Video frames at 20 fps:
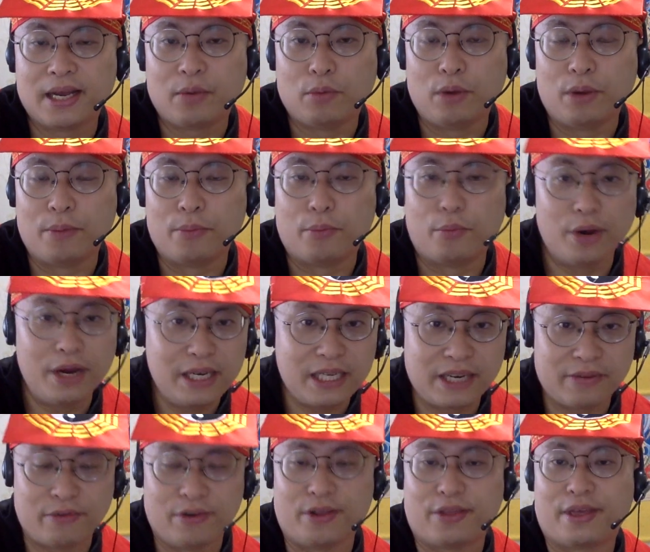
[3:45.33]
We embrace
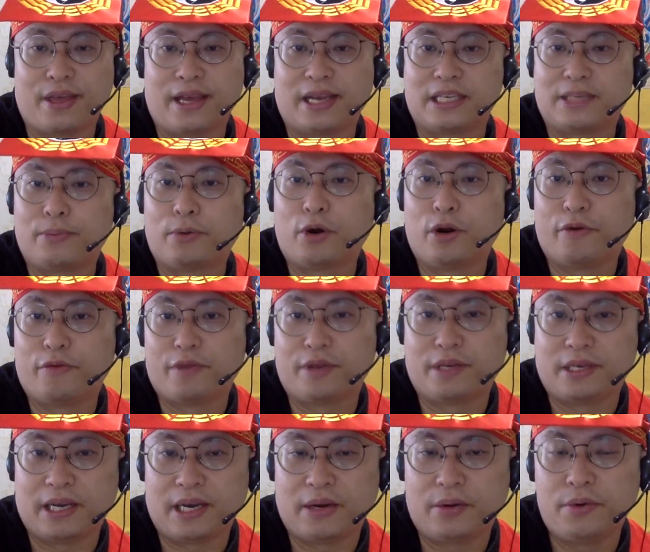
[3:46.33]
everything as part of the
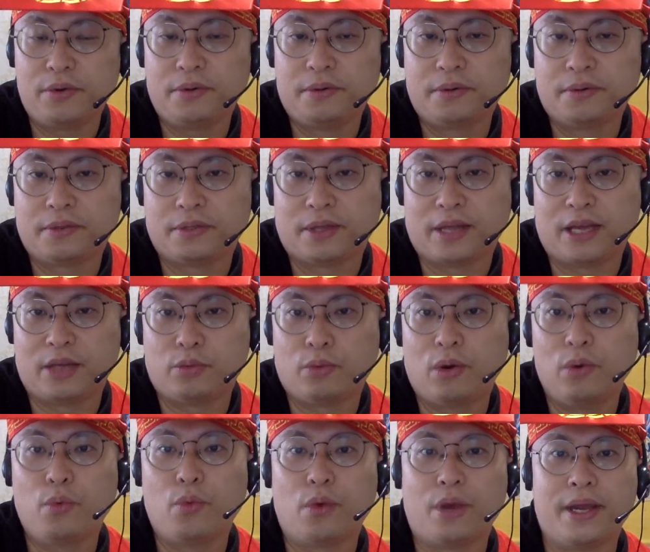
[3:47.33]
Tao. So that's
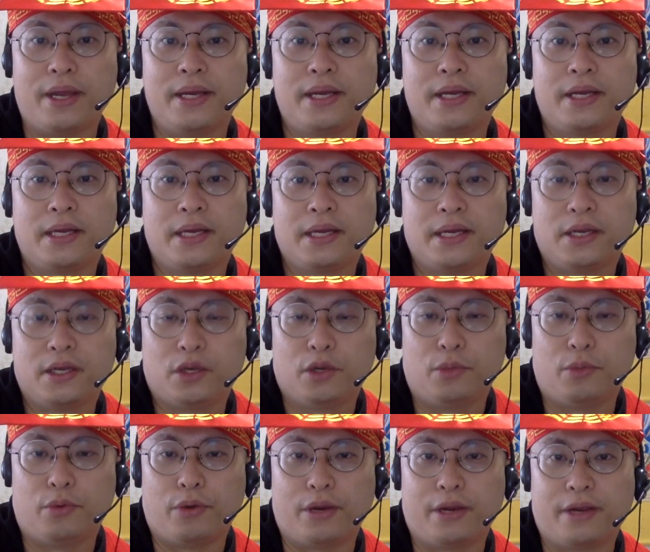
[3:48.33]
one way to
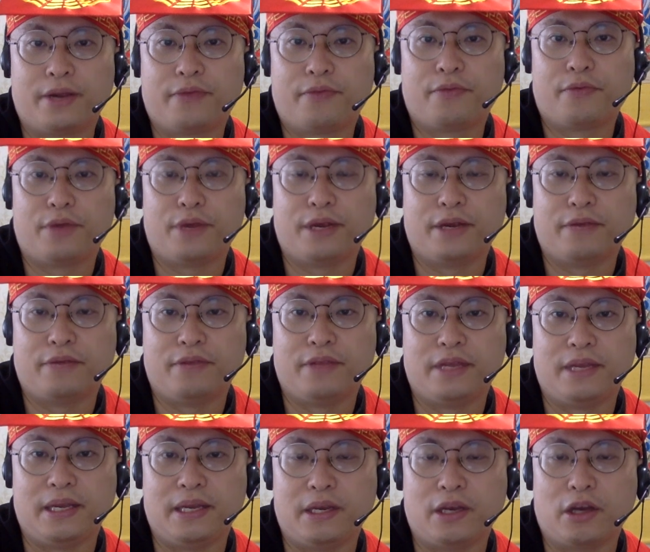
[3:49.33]
break free of
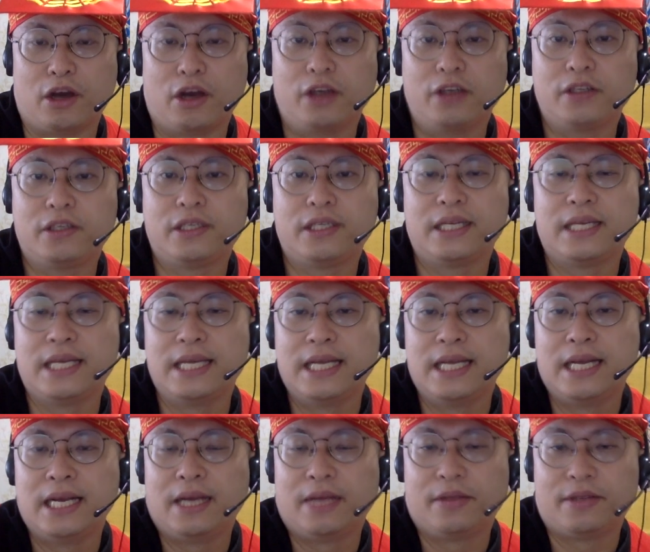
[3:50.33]
the knots.
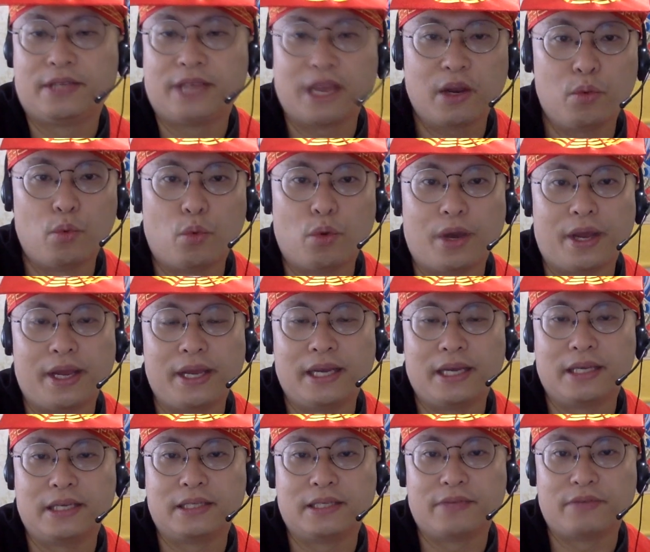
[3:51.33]
The second way
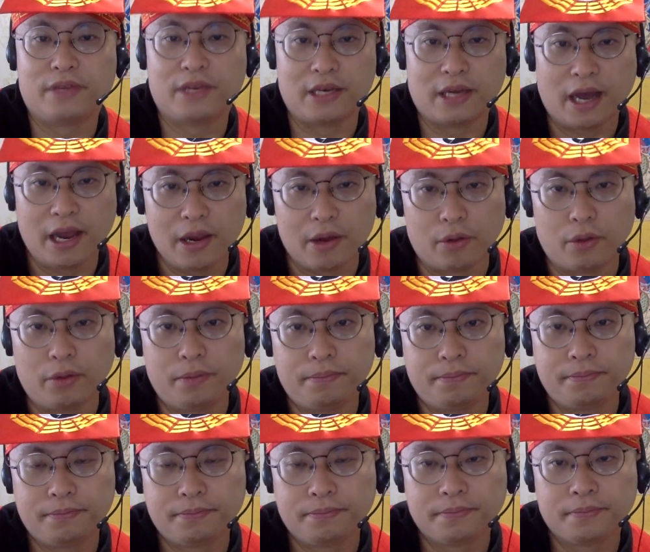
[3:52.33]
is of denial.
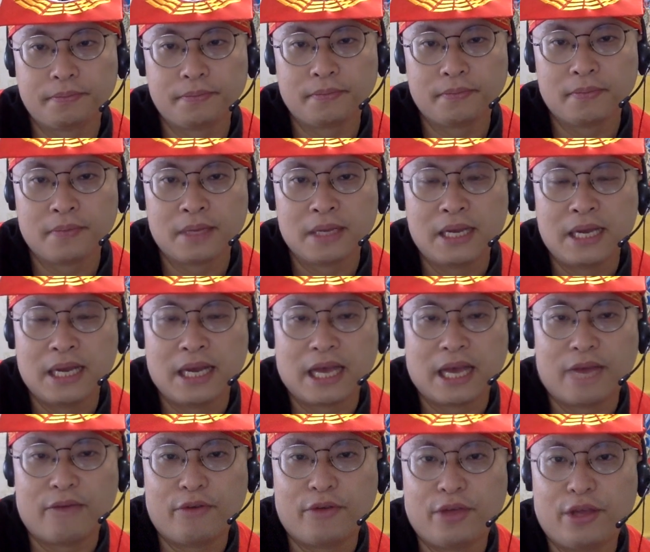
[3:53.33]

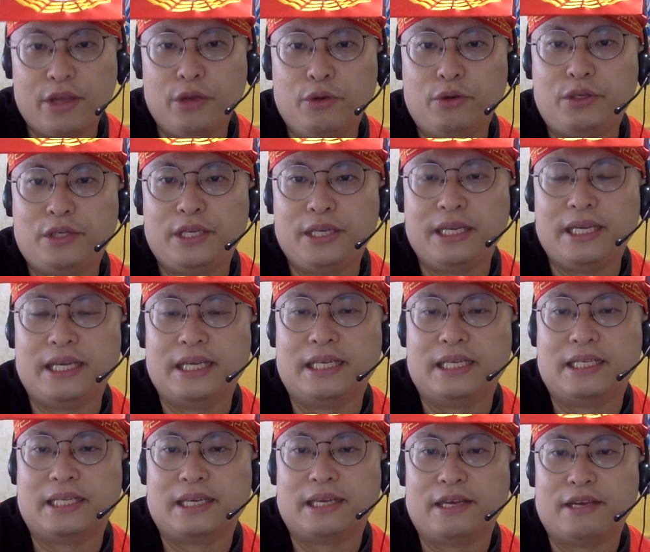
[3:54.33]
Everything you see
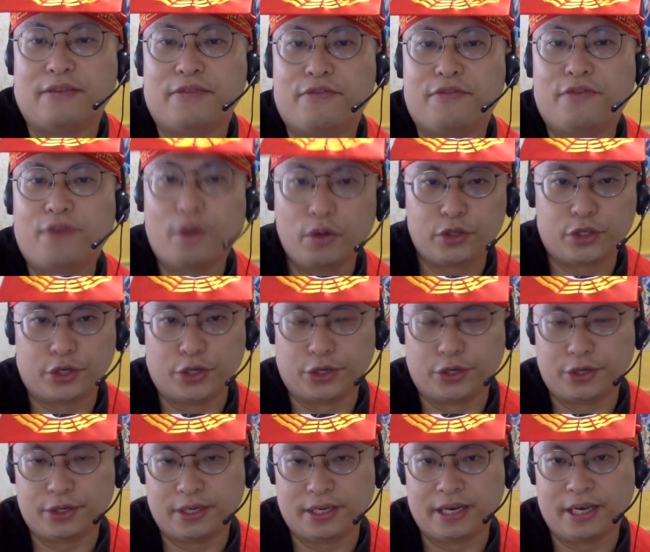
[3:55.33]
is a
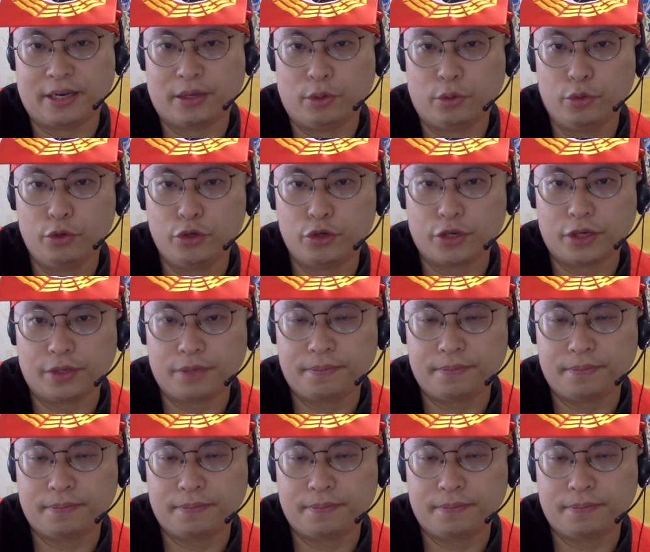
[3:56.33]
falsehood, an illusion.